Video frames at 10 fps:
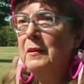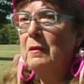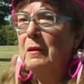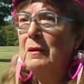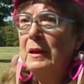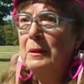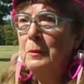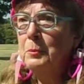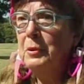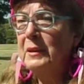They're
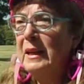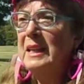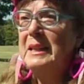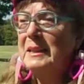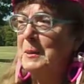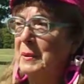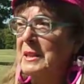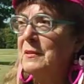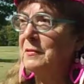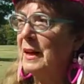pretty
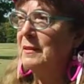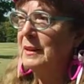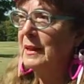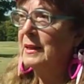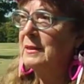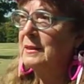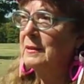inexpensive nowadays.